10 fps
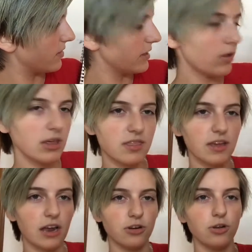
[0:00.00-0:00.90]
only
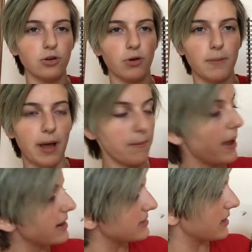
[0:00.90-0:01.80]
thing I knew about
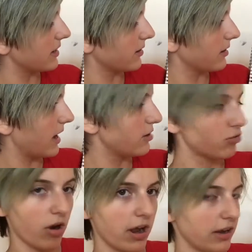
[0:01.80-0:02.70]
painting and
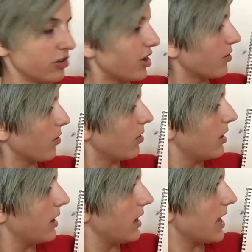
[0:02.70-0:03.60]
drawing in general
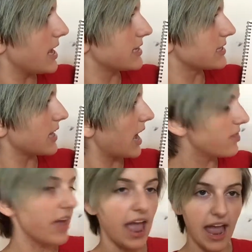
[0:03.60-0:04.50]
is
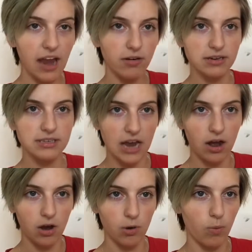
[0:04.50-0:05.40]
that the hair is
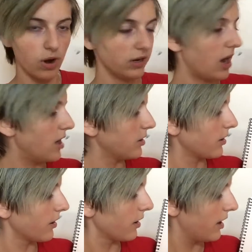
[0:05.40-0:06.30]
not all one
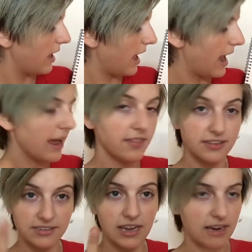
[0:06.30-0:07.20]
color and the
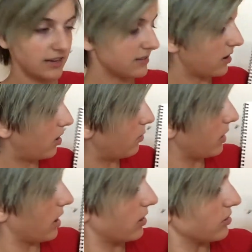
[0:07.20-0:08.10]
skin isn't all
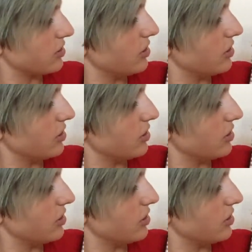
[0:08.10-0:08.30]
one color. So you